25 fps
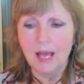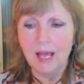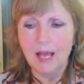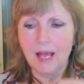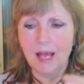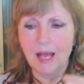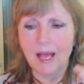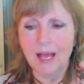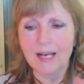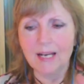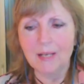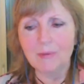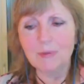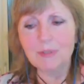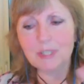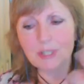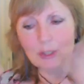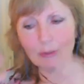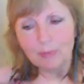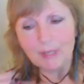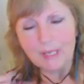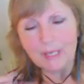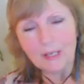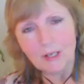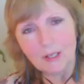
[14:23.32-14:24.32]
and I'm still
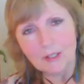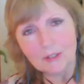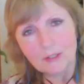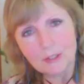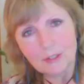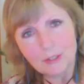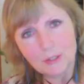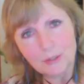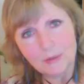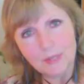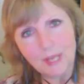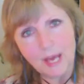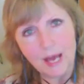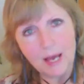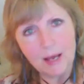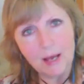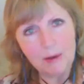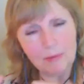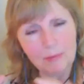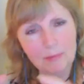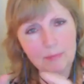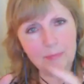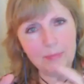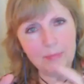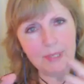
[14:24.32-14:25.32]
being called to do that,
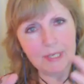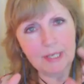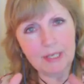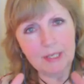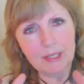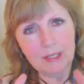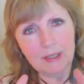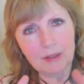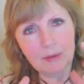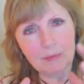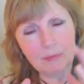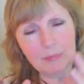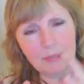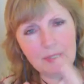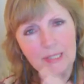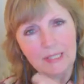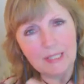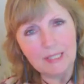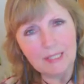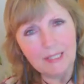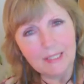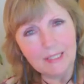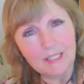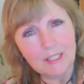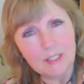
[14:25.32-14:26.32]
but in a
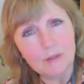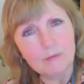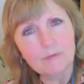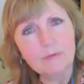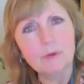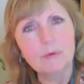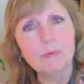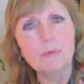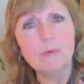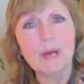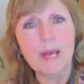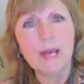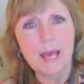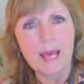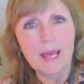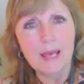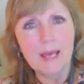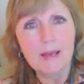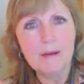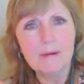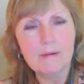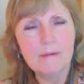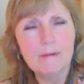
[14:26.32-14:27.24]
completely different way.